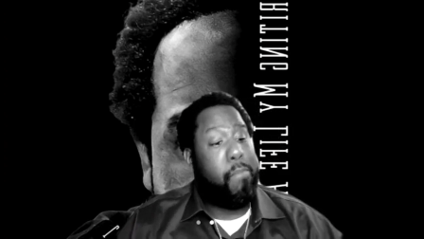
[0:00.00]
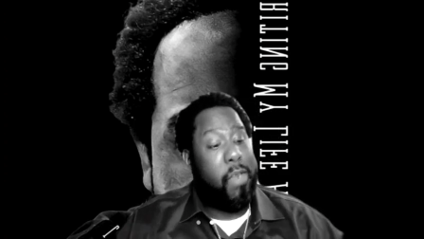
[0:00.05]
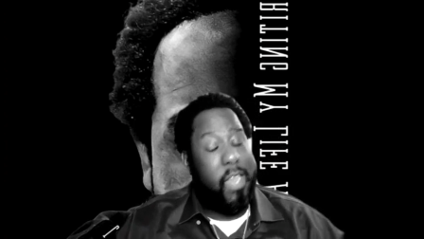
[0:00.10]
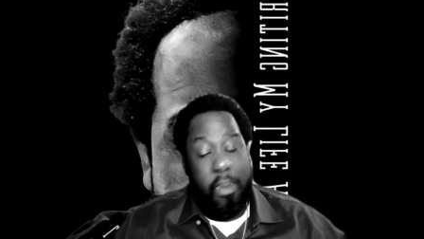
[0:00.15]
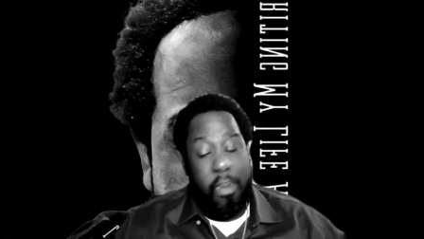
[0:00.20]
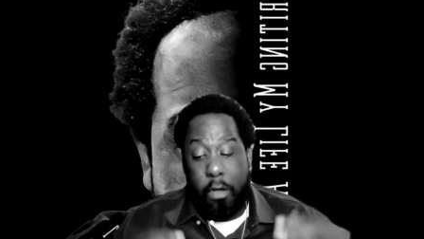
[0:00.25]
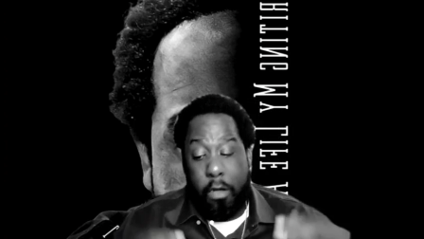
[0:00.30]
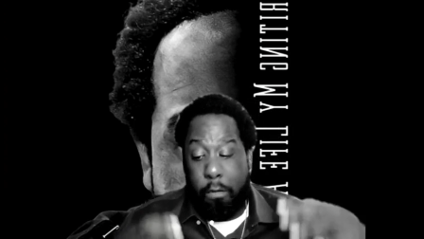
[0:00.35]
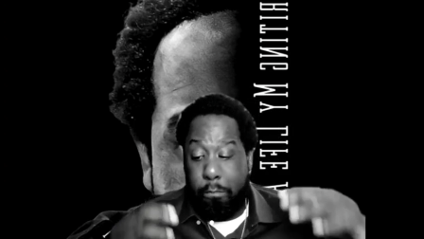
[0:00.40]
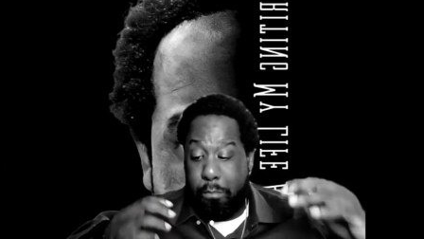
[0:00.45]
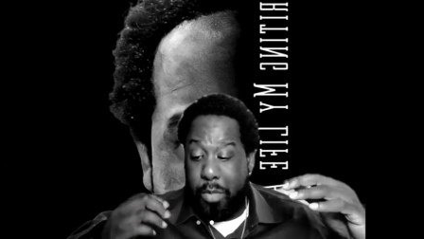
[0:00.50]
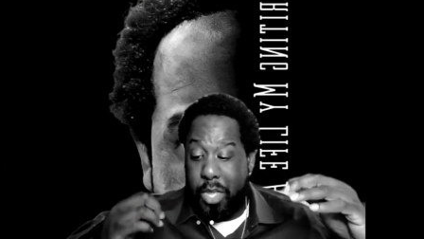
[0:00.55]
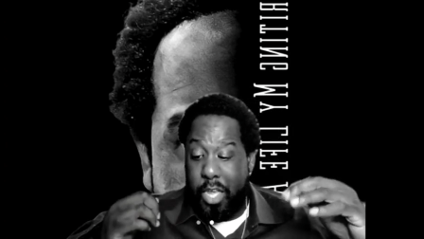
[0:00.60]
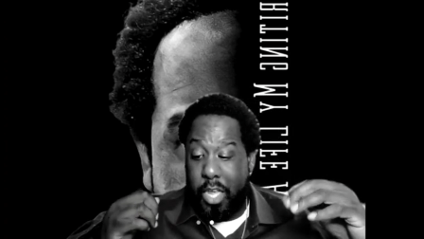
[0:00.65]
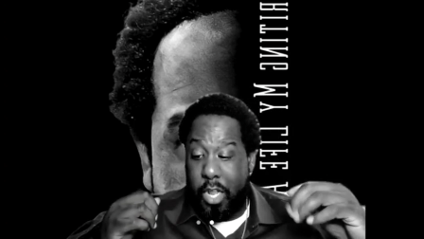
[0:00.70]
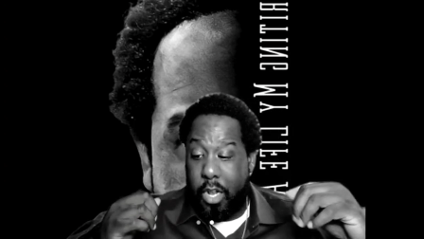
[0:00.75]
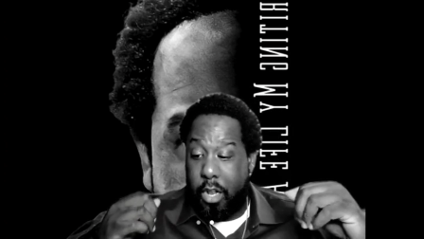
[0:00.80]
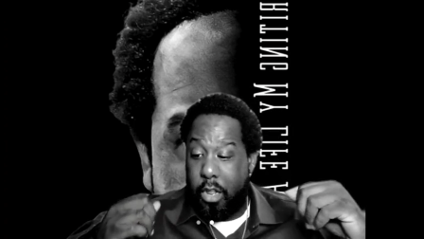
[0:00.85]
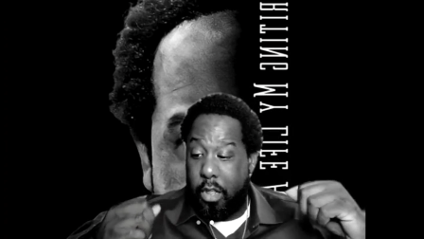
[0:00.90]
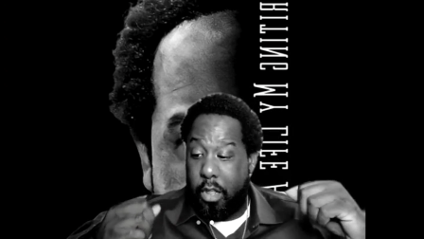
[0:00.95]
plan on
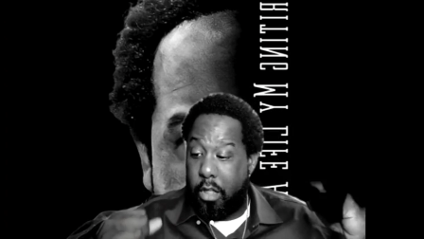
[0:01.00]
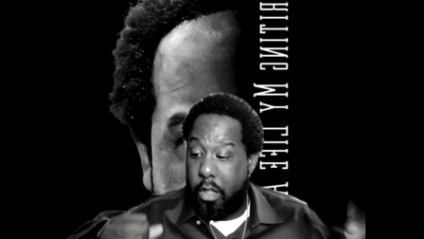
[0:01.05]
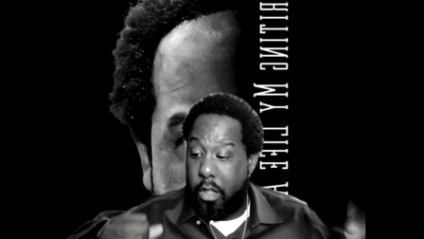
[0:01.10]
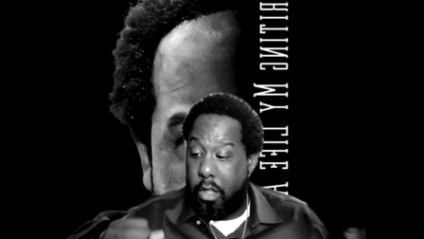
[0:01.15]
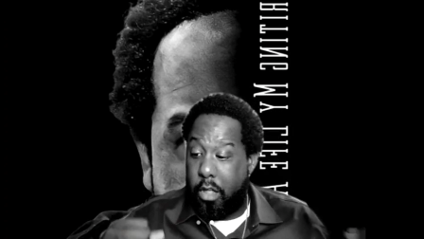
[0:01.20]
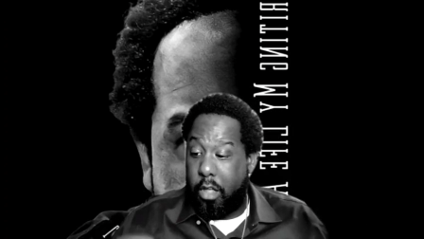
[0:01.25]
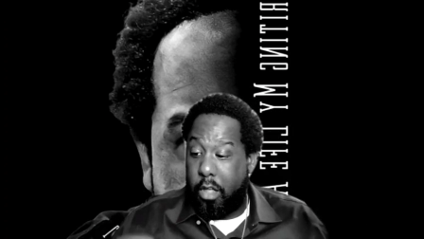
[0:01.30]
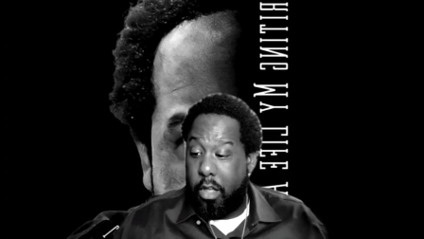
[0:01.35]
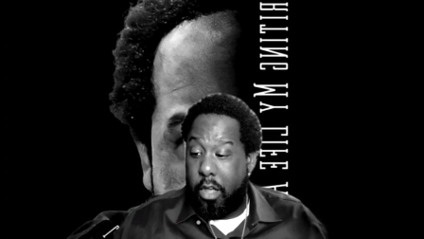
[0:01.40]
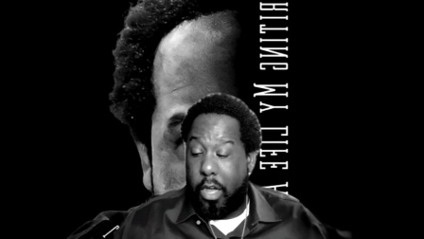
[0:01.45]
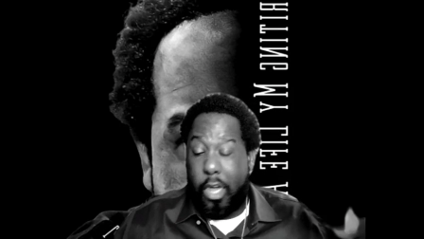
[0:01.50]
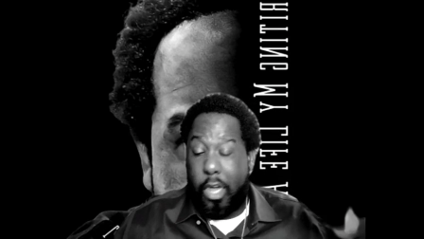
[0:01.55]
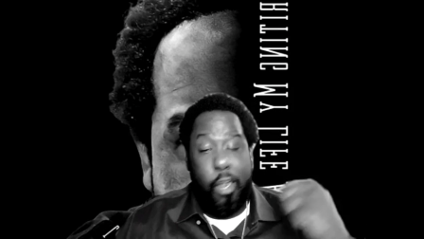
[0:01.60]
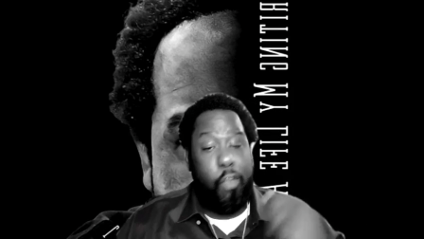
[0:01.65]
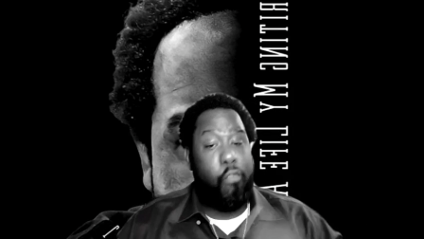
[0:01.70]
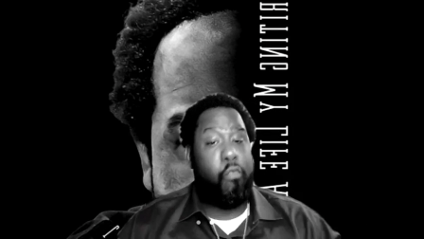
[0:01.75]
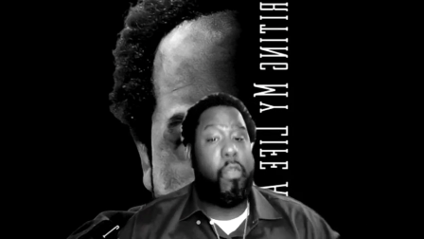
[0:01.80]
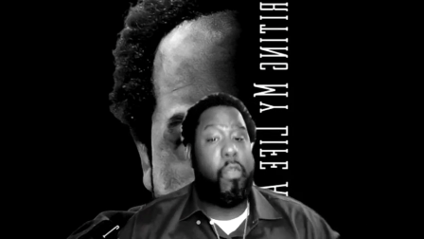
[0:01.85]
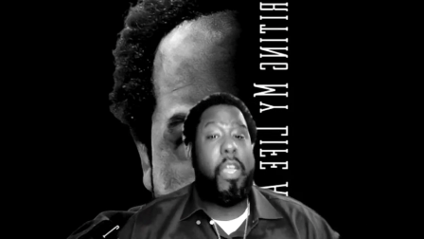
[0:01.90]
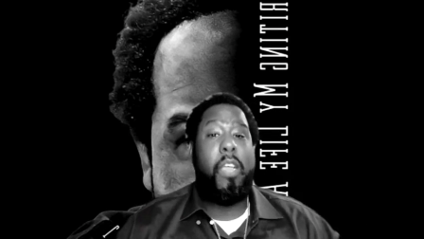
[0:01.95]
being a
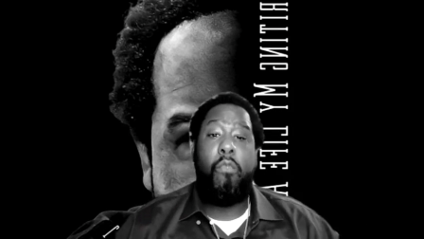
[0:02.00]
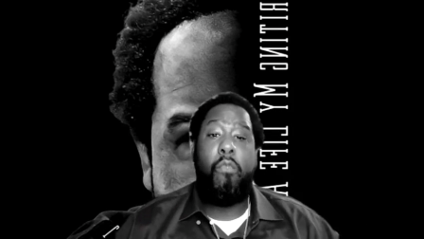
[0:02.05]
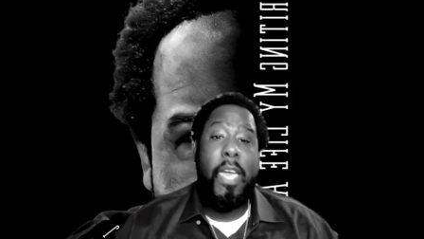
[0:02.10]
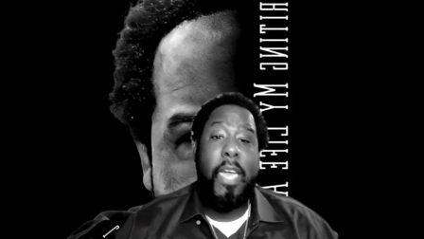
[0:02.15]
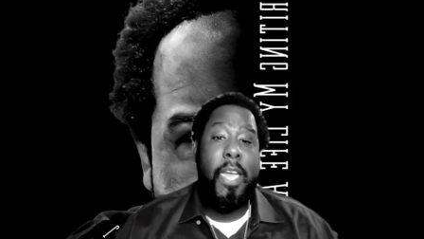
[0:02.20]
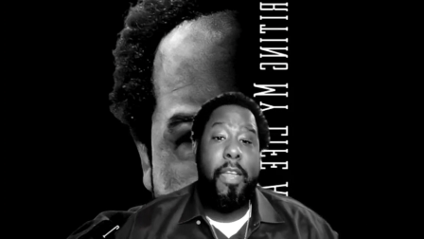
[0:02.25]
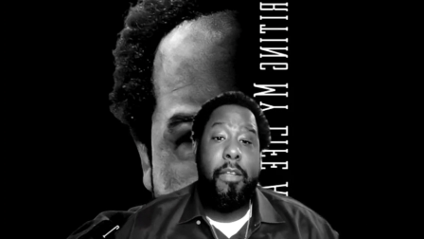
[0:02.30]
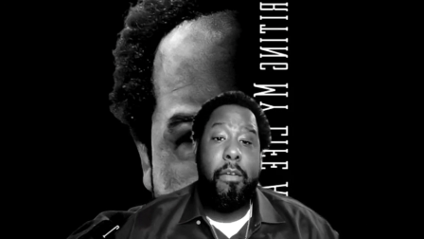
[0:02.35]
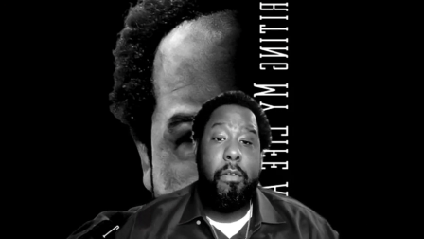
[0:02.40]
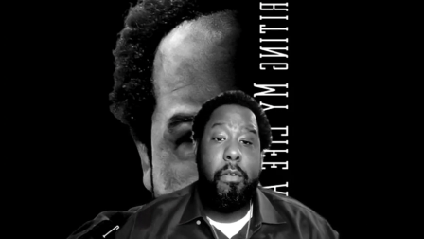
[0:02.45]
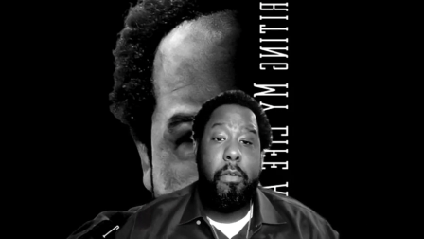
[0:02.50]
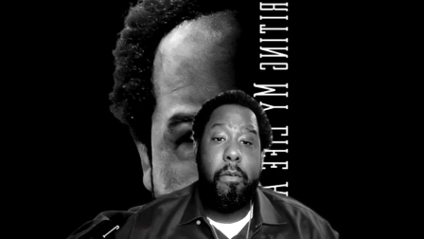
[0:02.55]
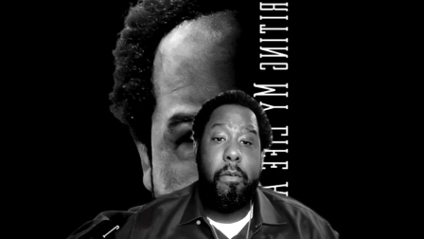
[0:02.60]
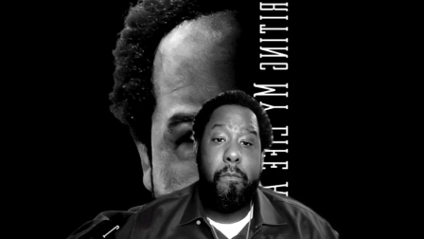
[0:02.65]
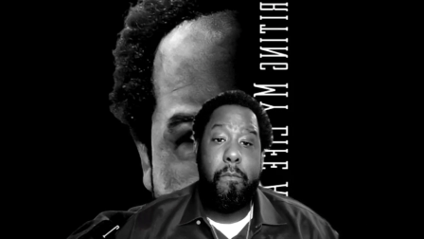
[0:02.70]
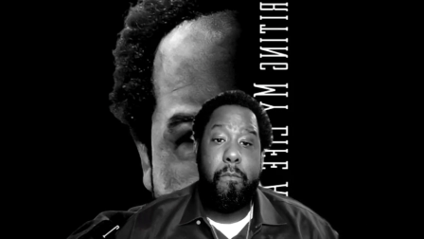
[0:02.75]
great writer,